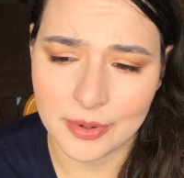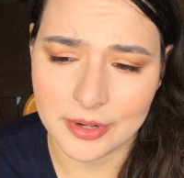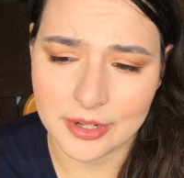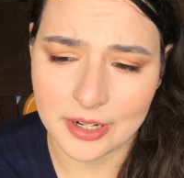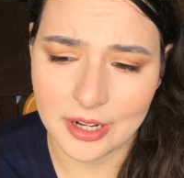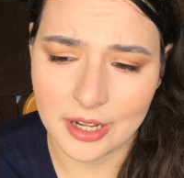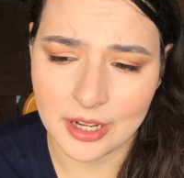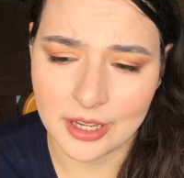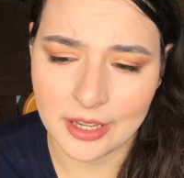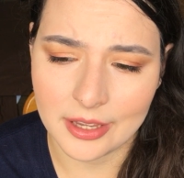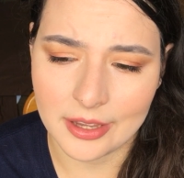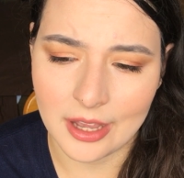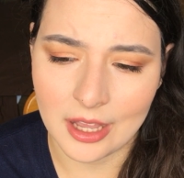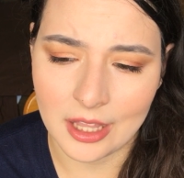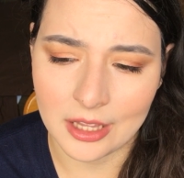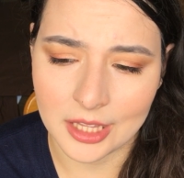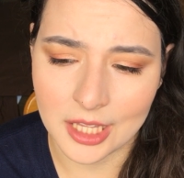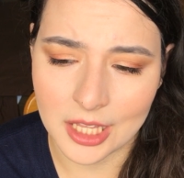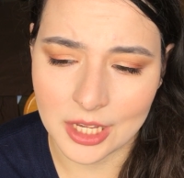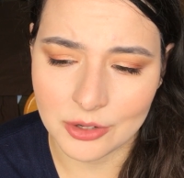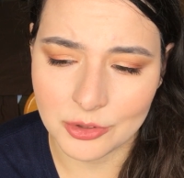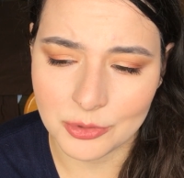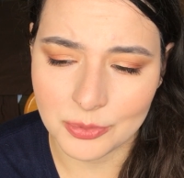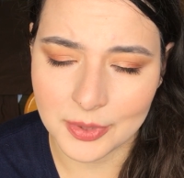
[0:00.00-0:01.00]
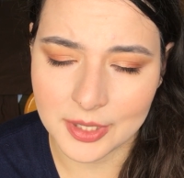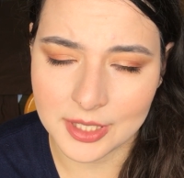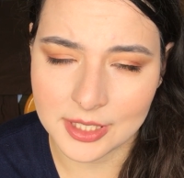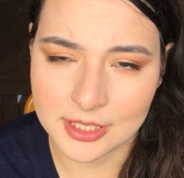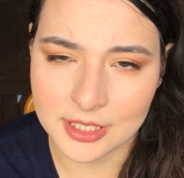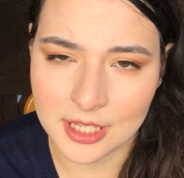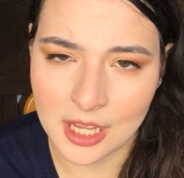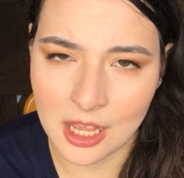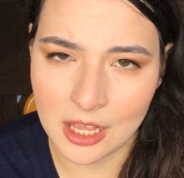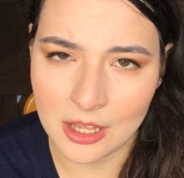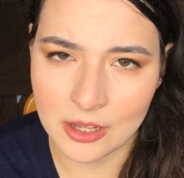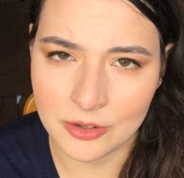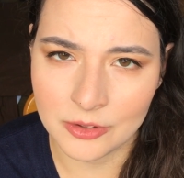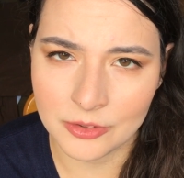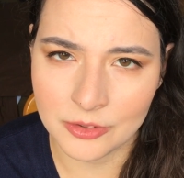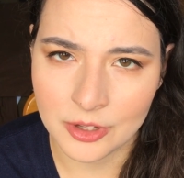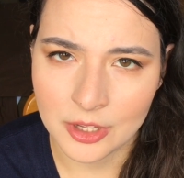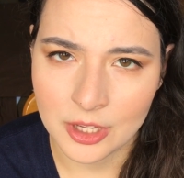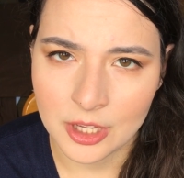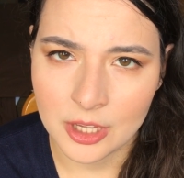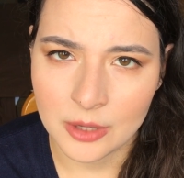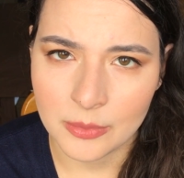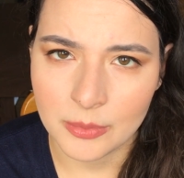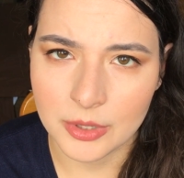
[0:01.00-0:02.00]
but I allowed myself
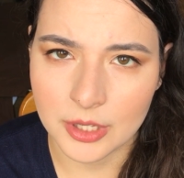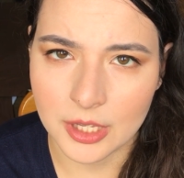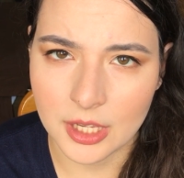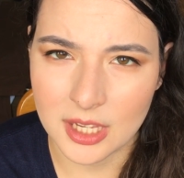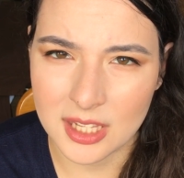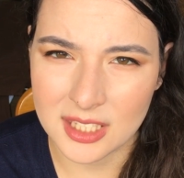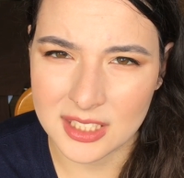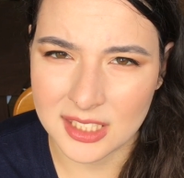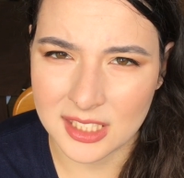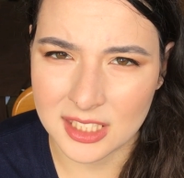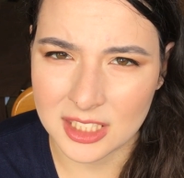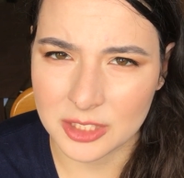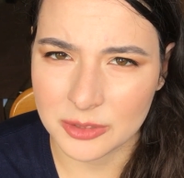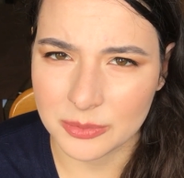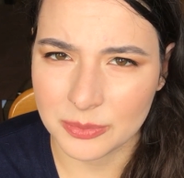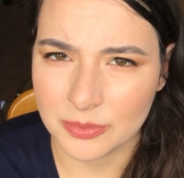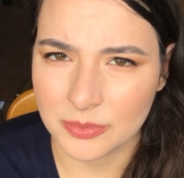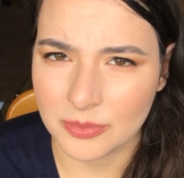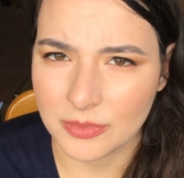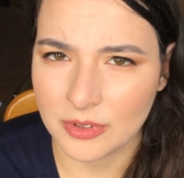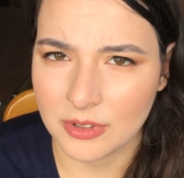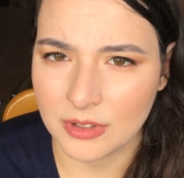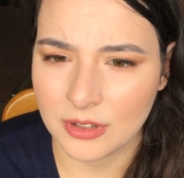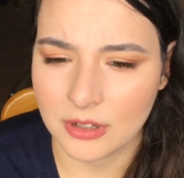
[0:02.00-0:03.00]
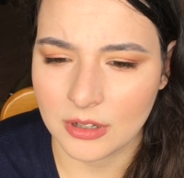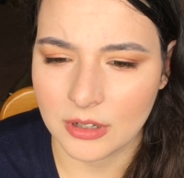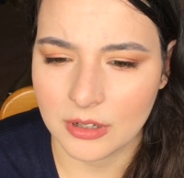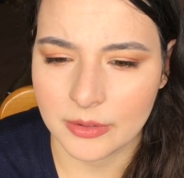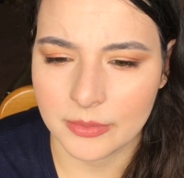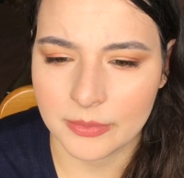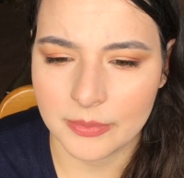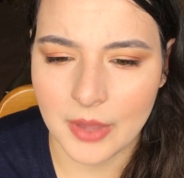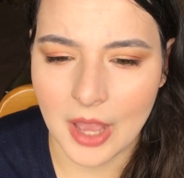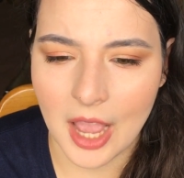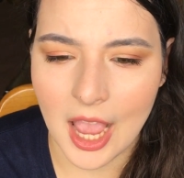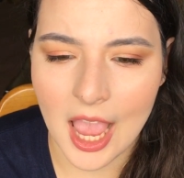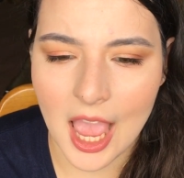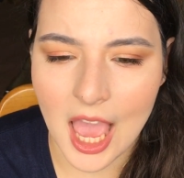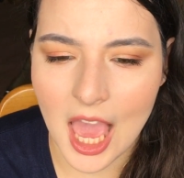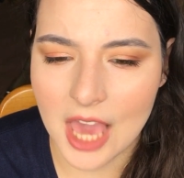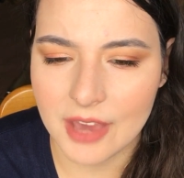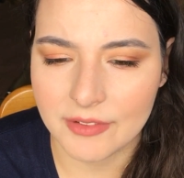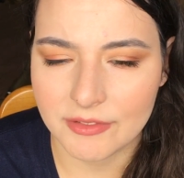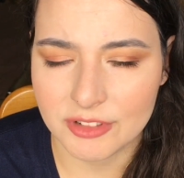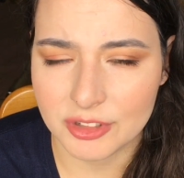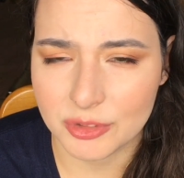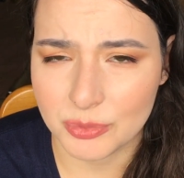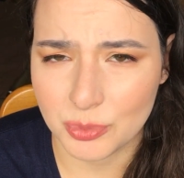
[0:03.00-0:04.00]
because it's I
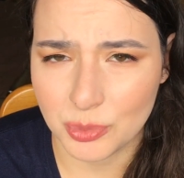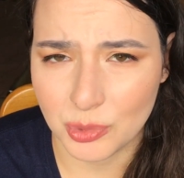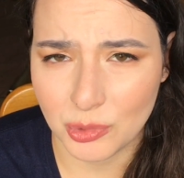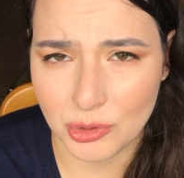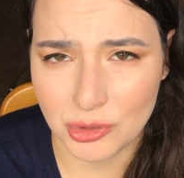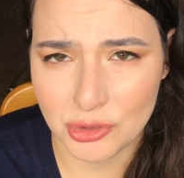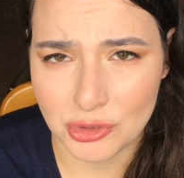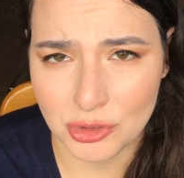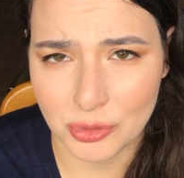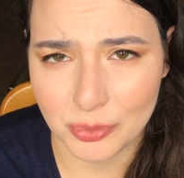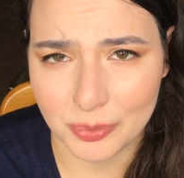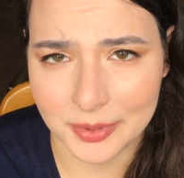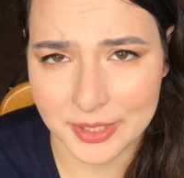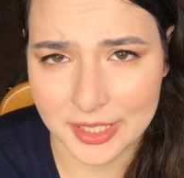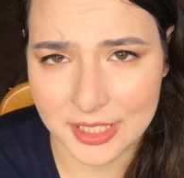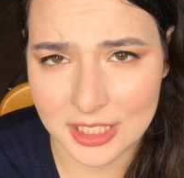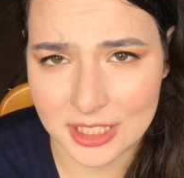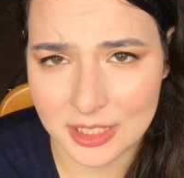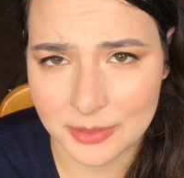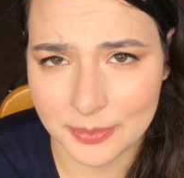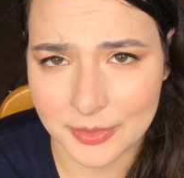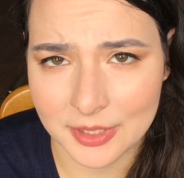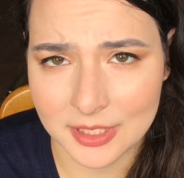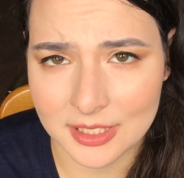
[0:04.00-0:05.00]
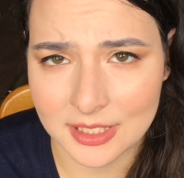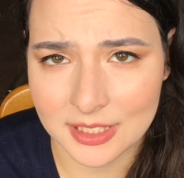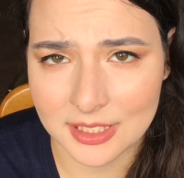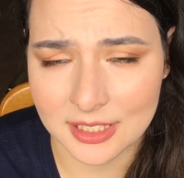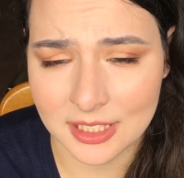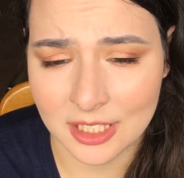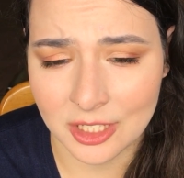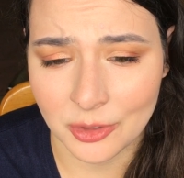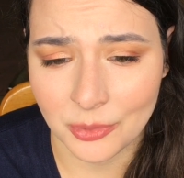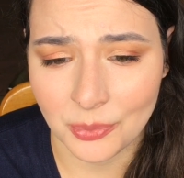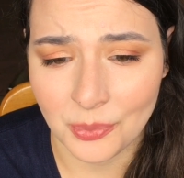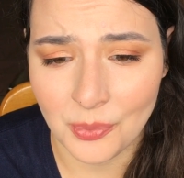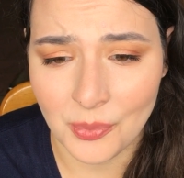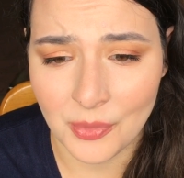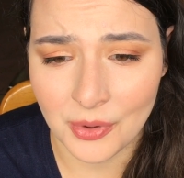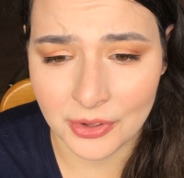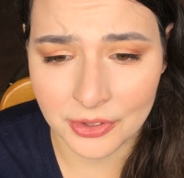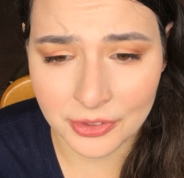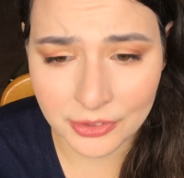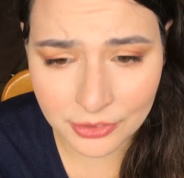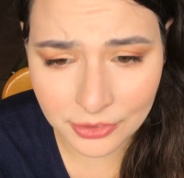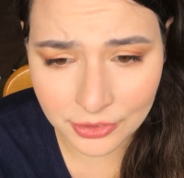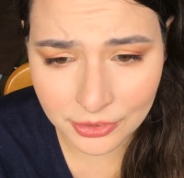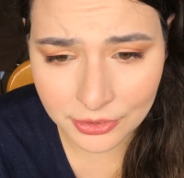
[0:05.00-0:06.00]
haven't bought replacements in
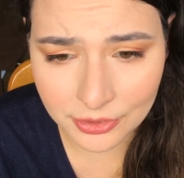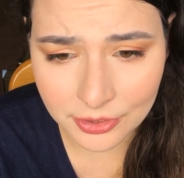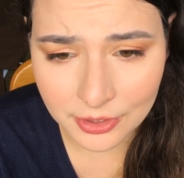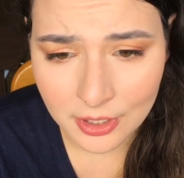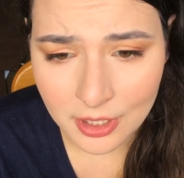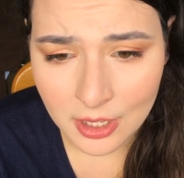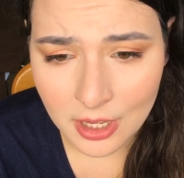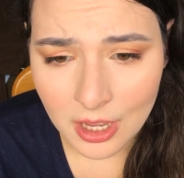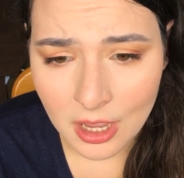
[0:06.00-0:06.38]
months.